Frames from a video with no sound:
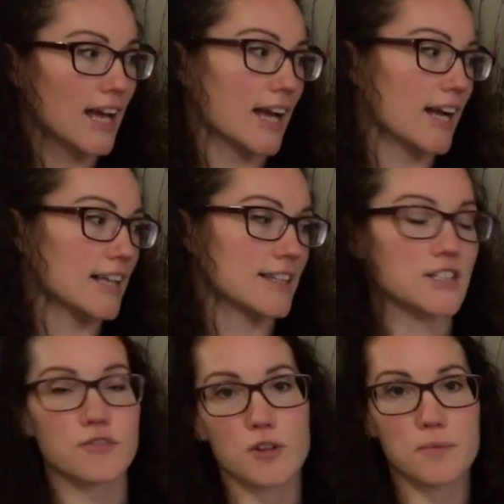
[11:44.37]
I got
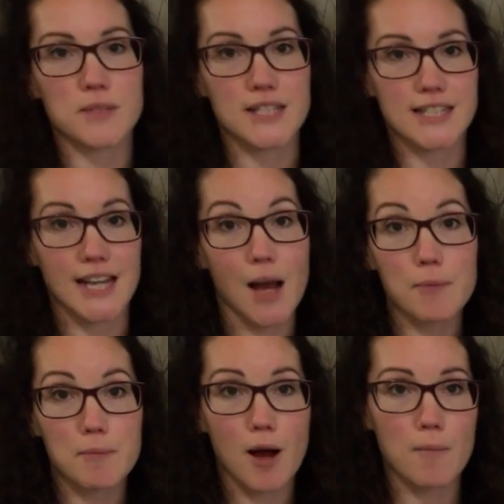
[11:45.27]
this from CC
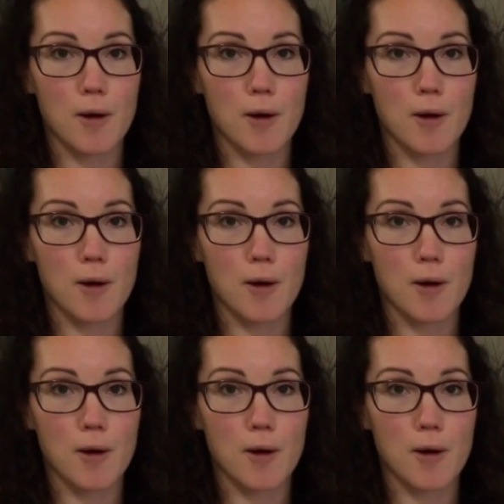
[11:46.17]
Happy Mom.